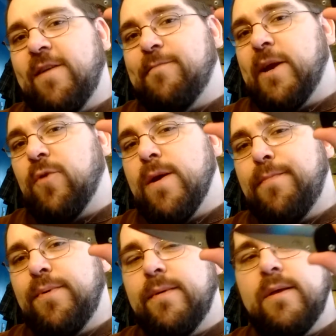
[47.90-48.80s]
my
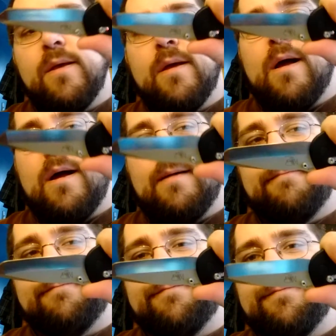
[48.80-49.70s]
grip.
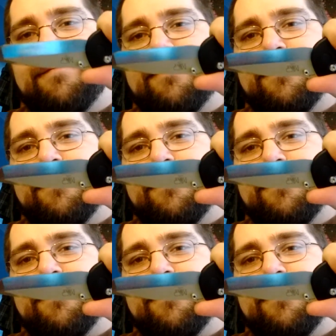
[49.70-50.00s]
Some